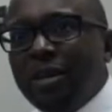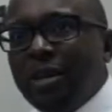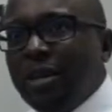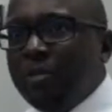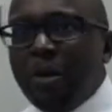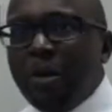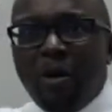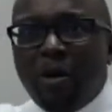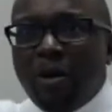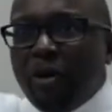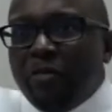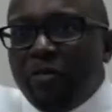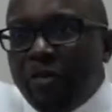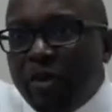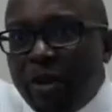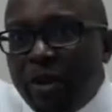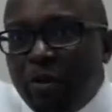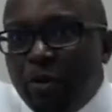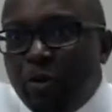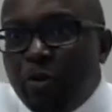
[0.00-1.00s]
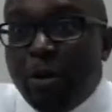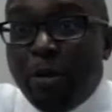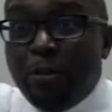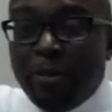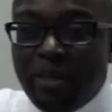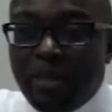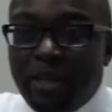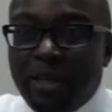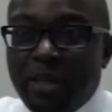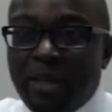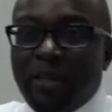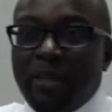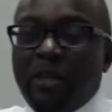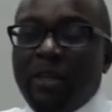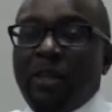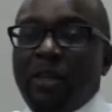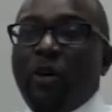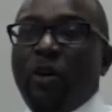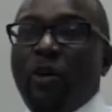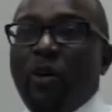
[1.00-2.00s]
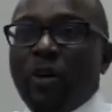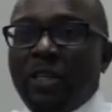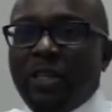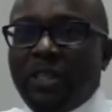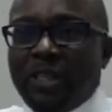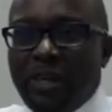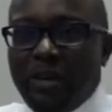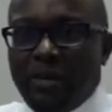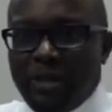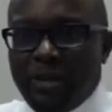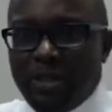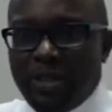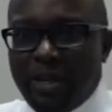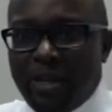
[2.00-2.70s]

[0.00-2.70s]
My other friend, who representing all the terrorists